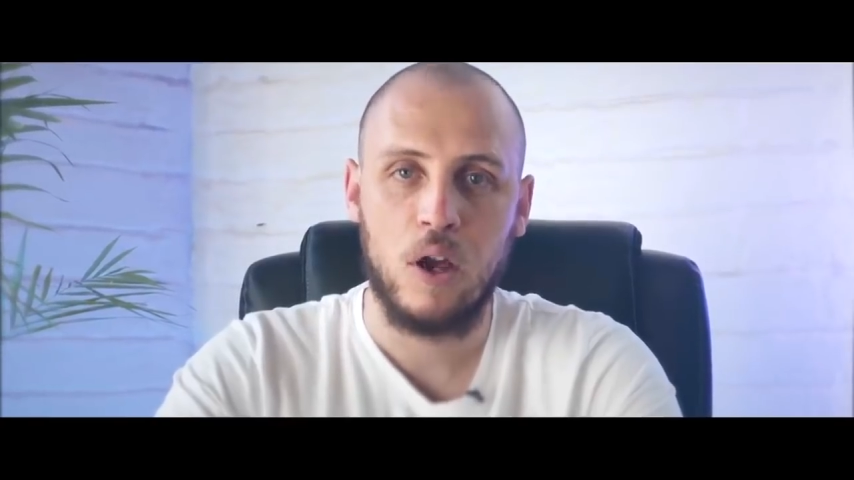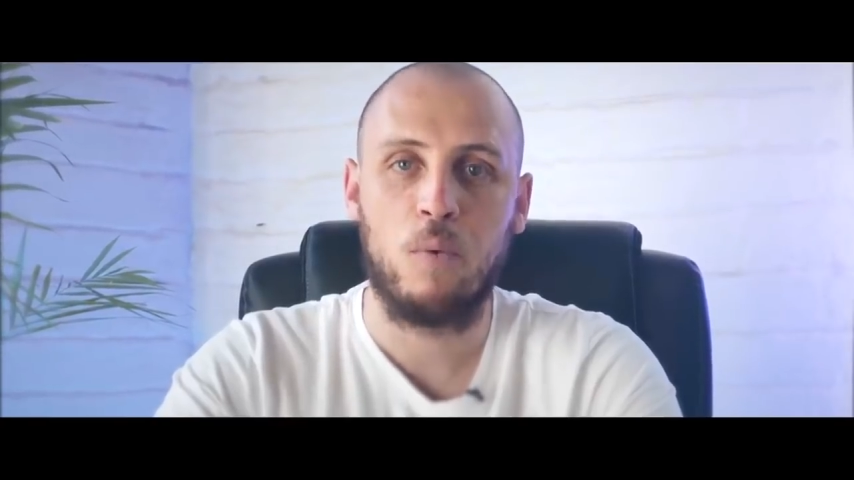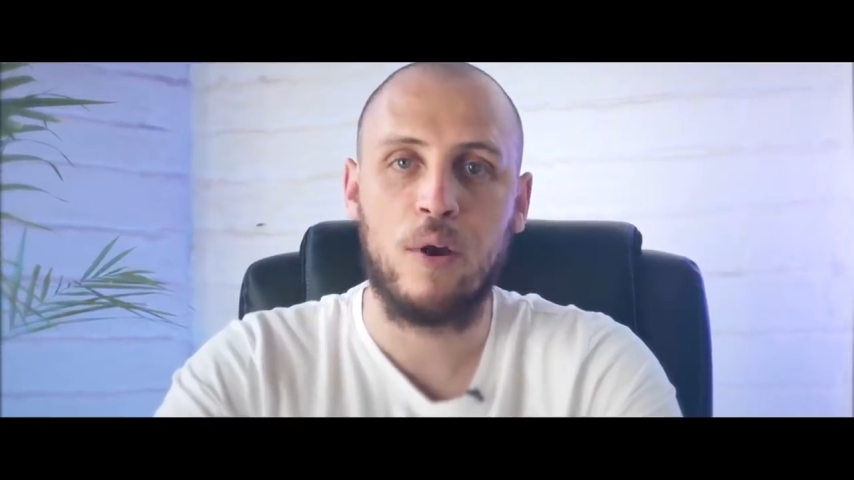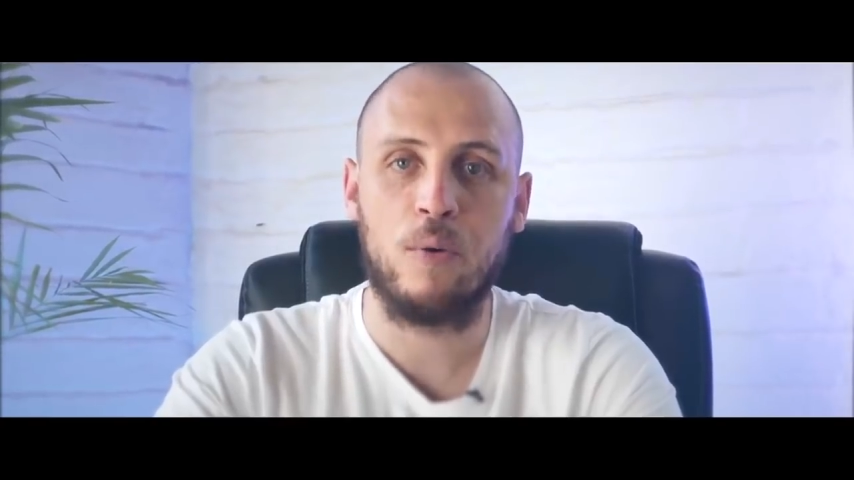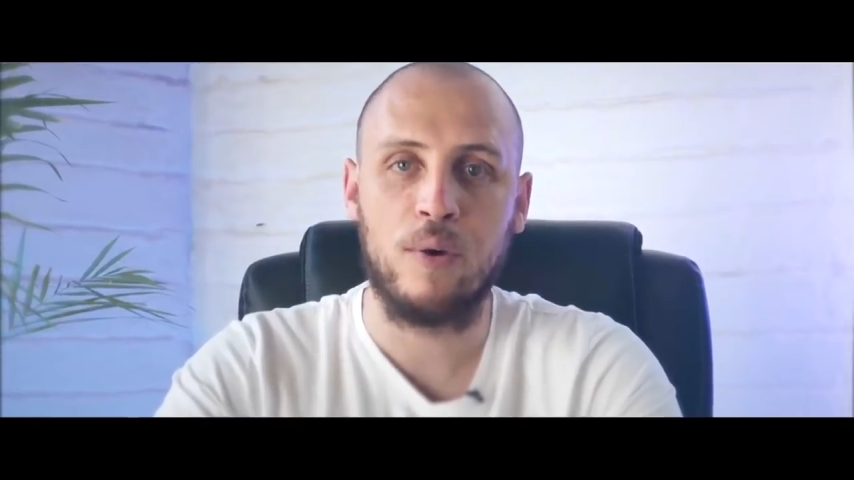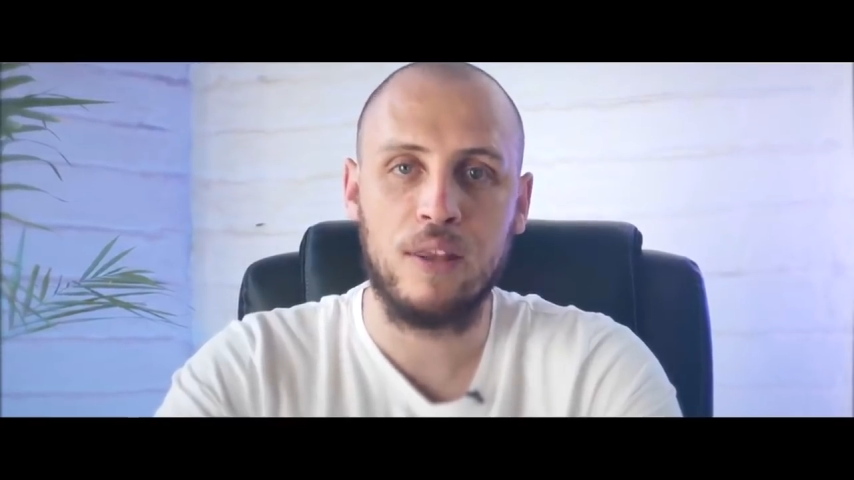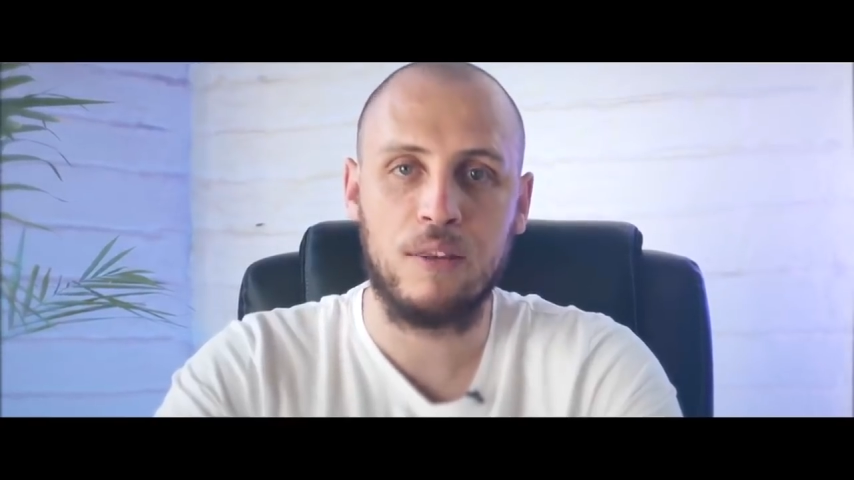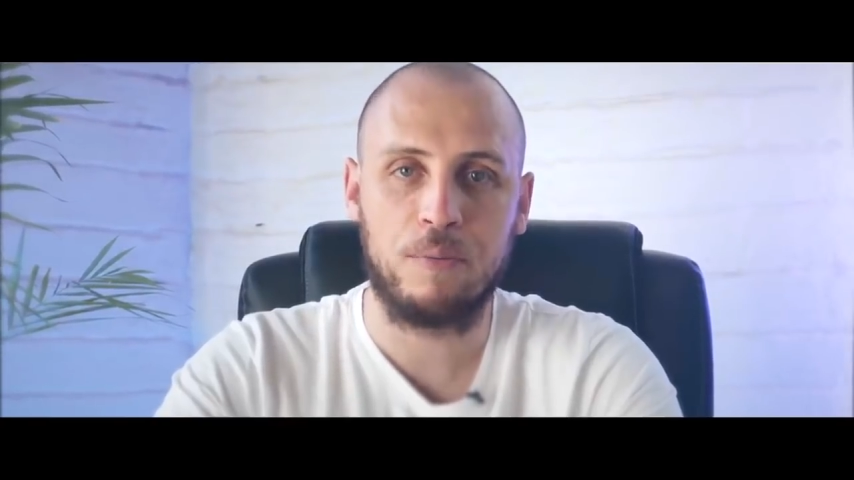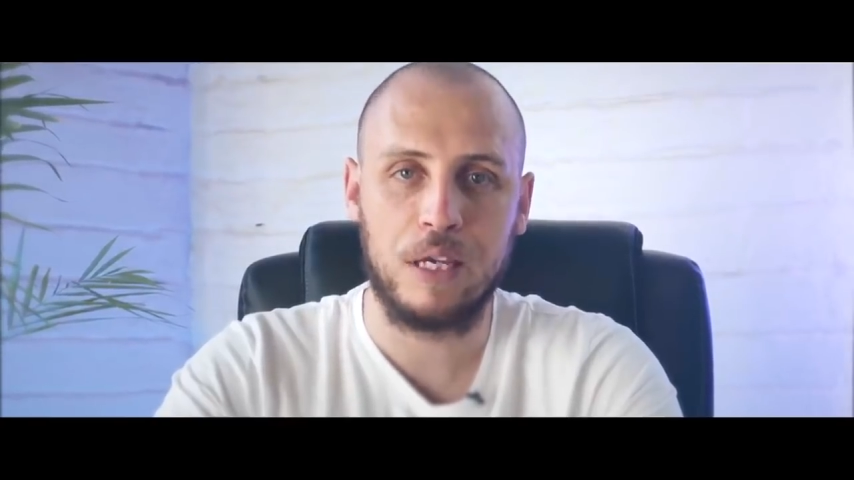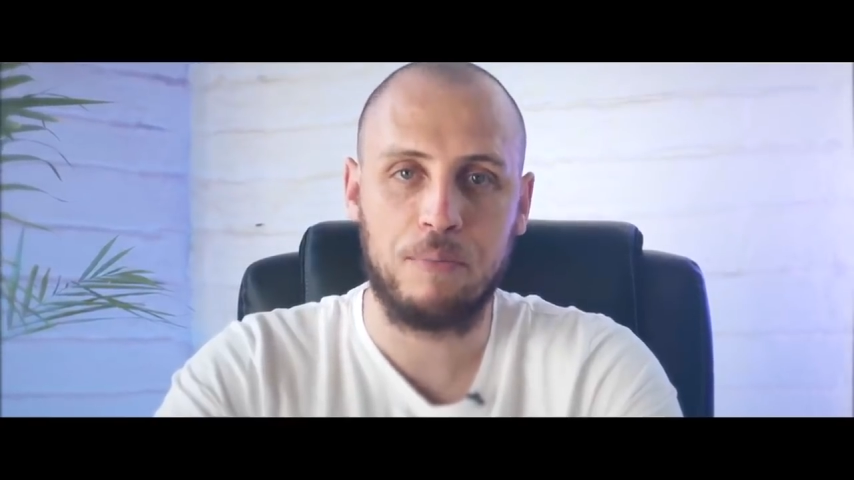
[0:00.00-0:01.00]
where we,
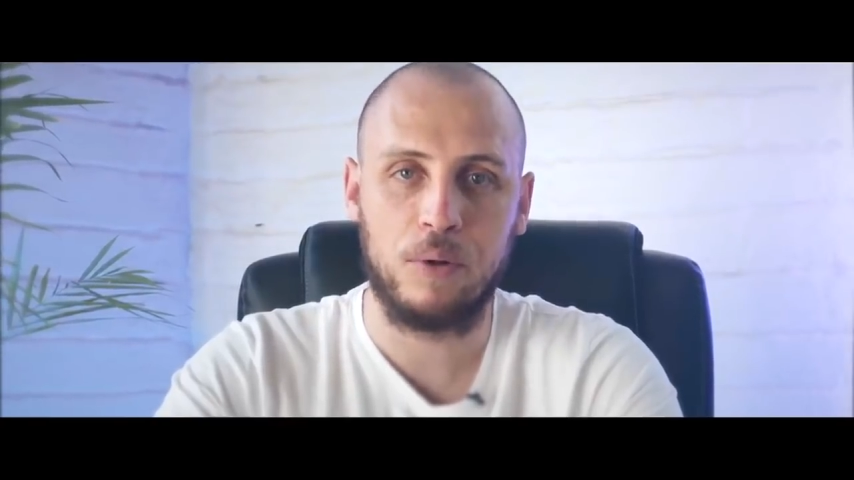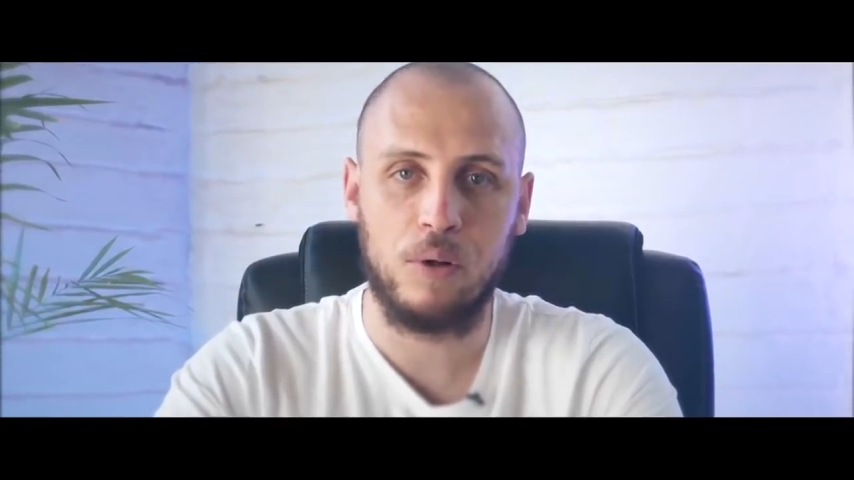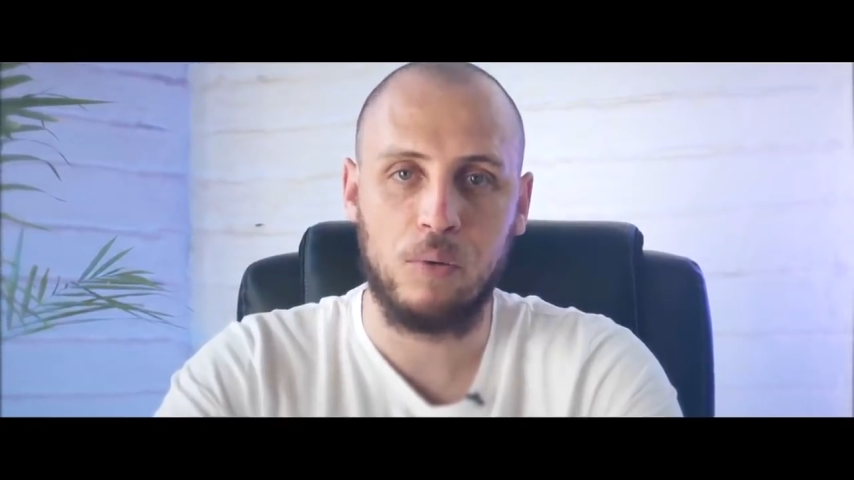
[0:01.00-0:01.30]
the people,